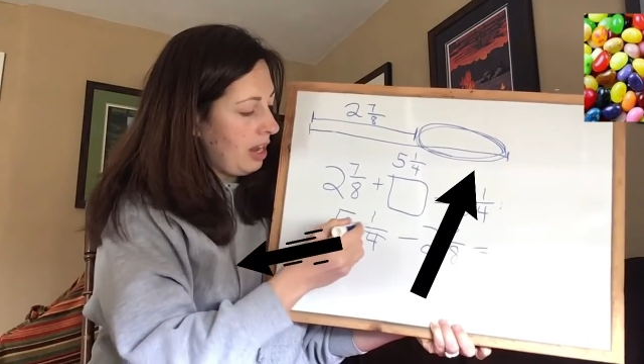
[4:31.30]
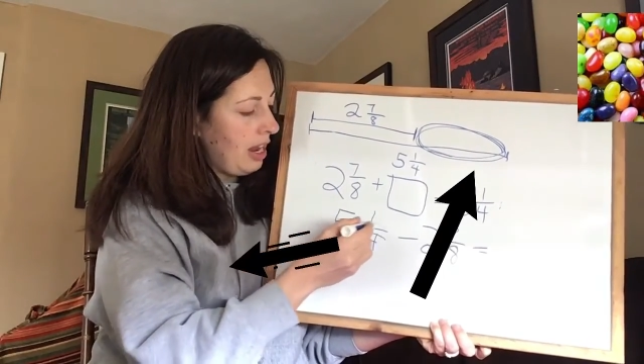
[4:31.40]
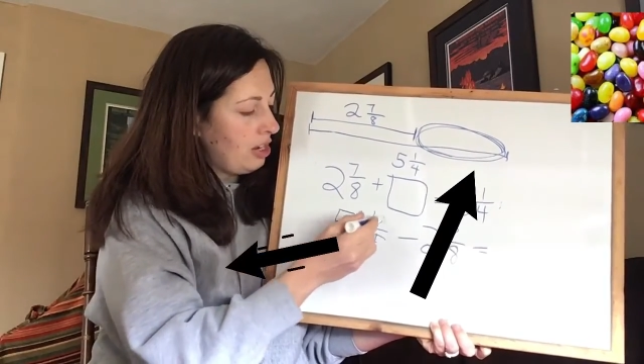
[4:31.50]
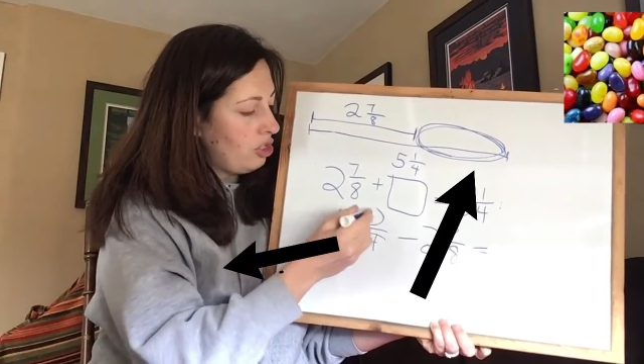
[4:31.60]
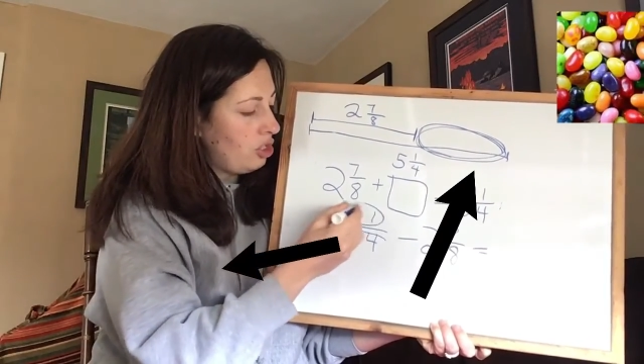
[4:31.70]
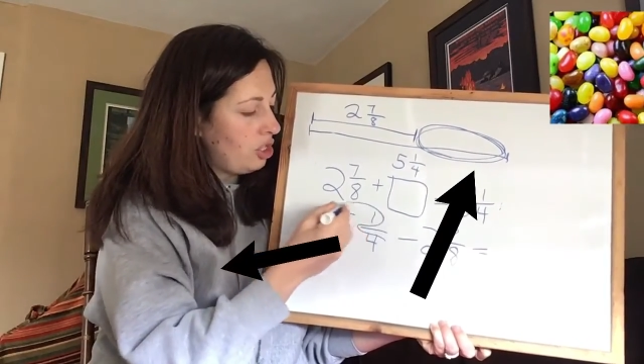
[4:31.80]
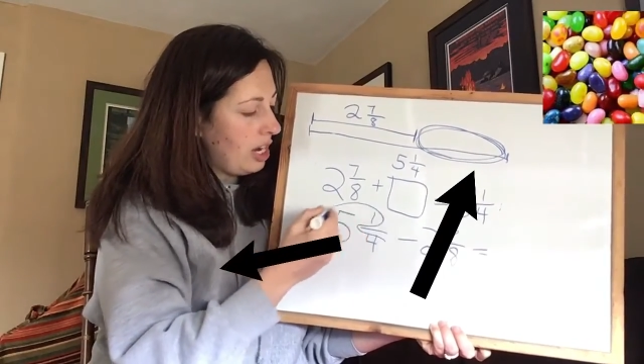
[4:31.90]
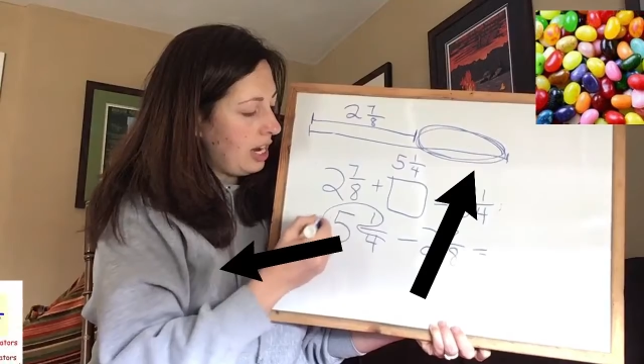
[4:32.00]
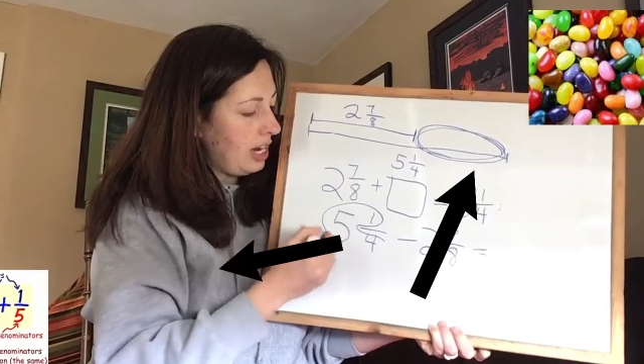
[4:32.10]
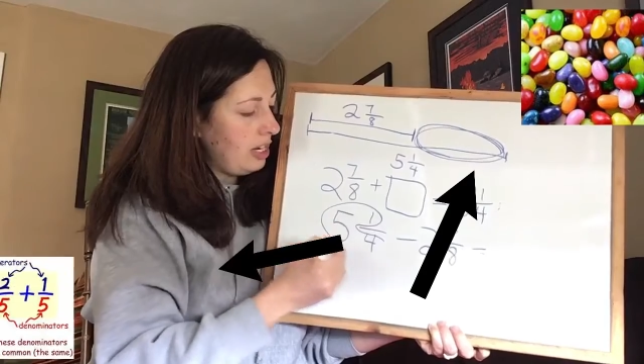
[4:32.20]
and
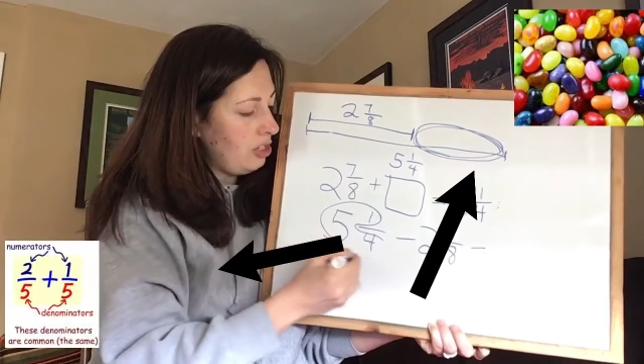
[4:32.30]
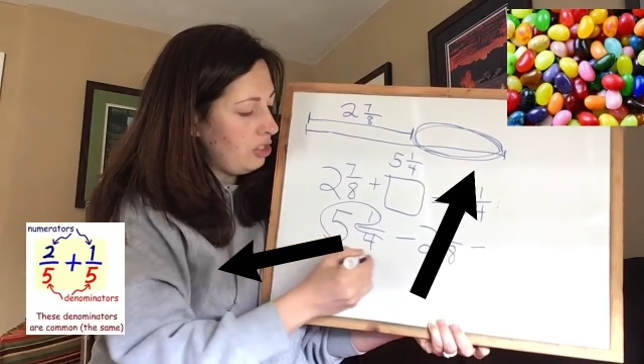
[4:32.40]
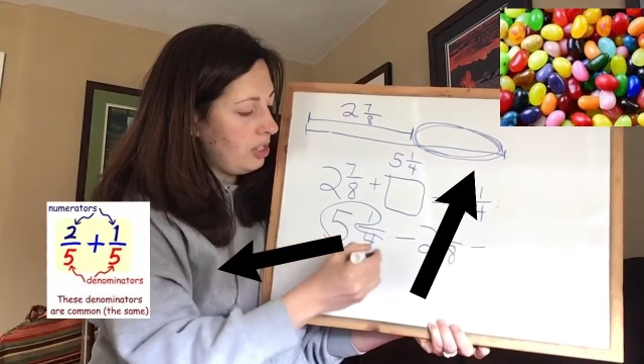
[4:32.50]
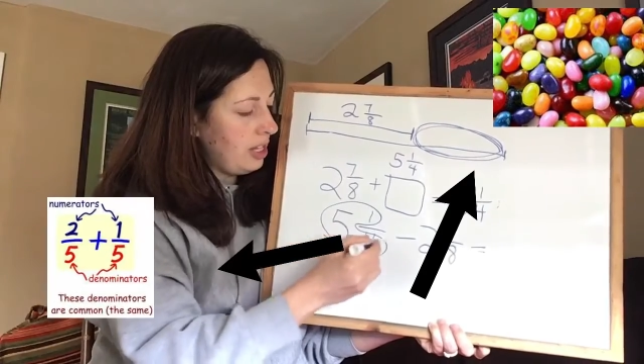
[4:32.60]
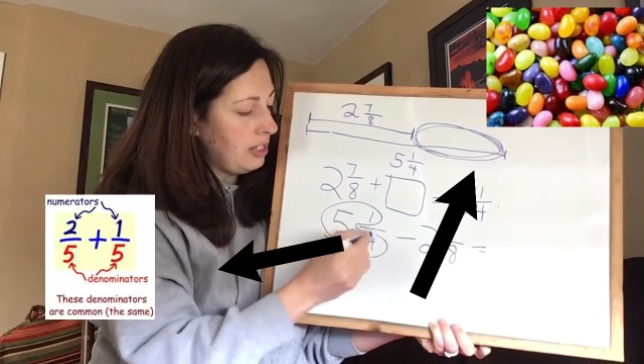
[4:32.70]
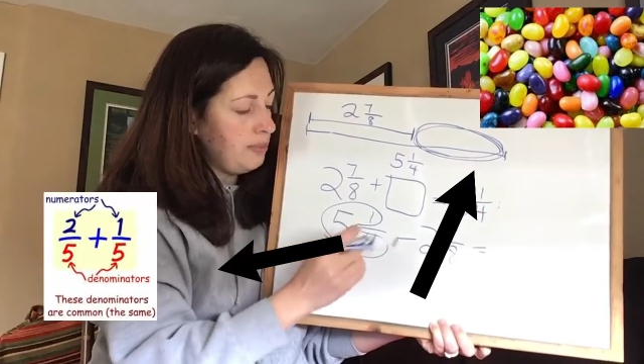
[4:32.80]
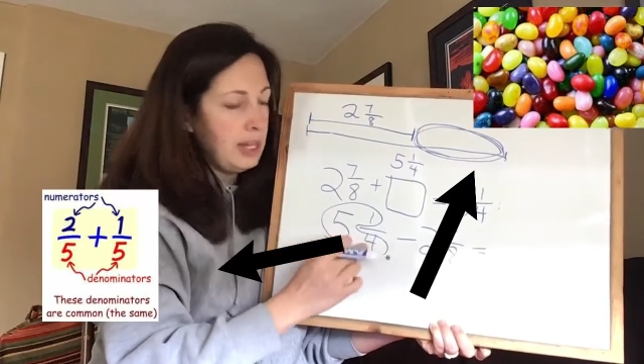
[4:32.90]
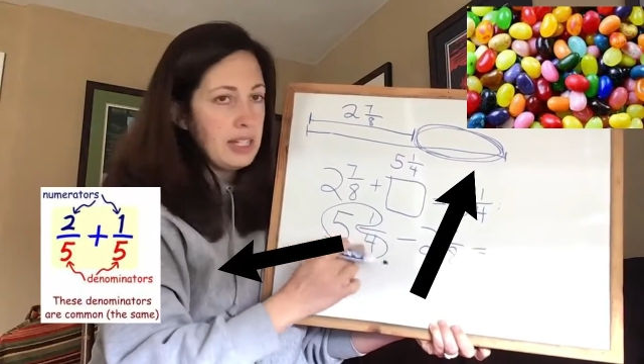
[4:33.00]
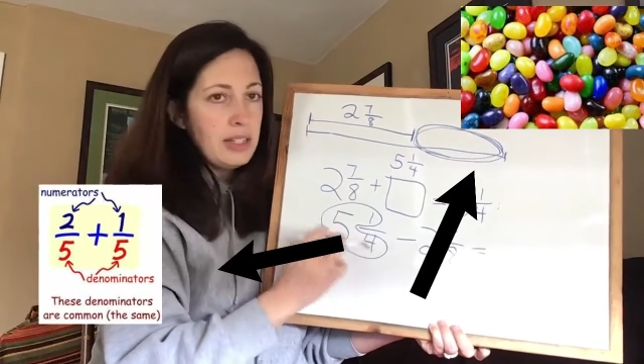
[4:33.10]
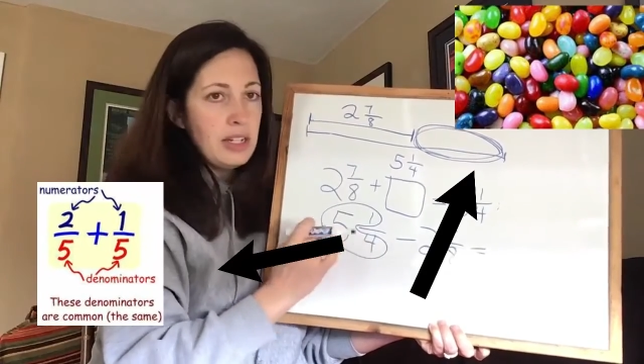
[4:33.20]
change this
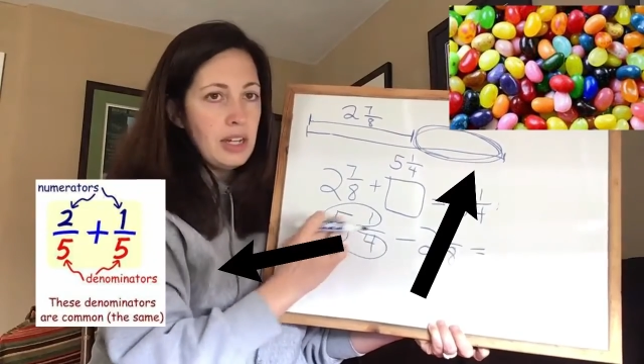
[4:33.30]
mixed